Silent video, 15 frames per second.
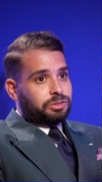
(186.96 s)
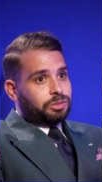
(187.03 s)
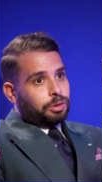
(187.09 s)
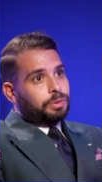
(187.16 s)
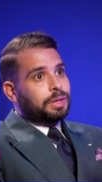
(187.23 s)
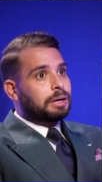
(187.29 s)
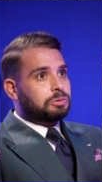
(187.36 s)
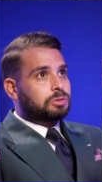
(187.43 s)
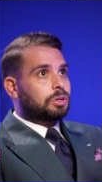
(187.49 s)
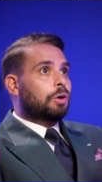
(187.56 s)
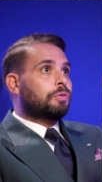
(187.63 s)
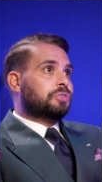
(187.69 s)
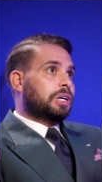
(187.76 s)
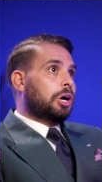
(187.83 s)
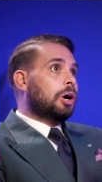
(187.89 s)
So that's
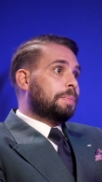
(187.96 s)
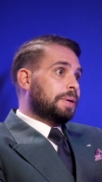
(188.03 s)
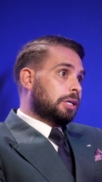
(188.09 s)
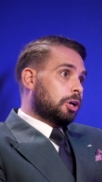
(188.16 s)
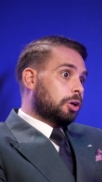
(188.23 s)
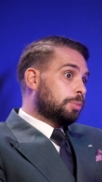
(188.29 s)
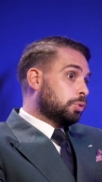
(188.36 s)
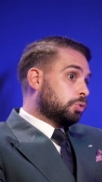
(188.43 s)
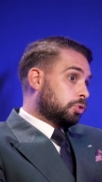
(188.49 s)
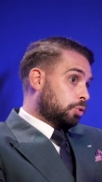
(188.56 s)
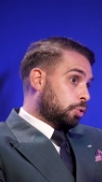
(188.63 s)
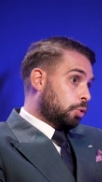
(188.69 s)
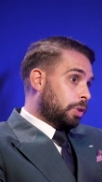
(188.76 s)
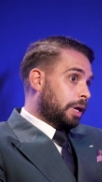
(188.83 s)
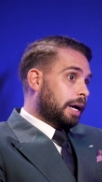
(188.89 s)
obviously IP Global
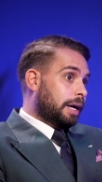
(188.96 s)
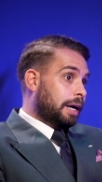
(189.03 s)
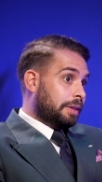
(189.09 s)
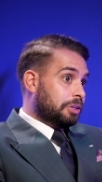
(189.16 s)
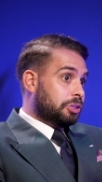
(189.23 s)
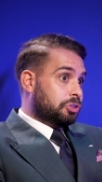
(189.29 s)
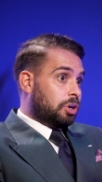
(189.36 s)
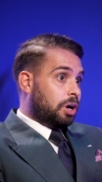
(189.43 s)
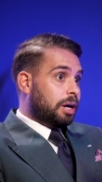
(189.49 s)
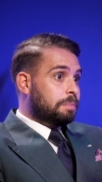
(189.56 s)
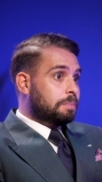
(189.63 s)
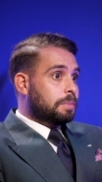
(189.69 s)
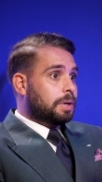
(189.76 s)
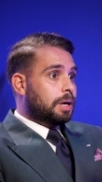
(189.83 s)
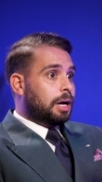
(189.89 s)
saw that at the time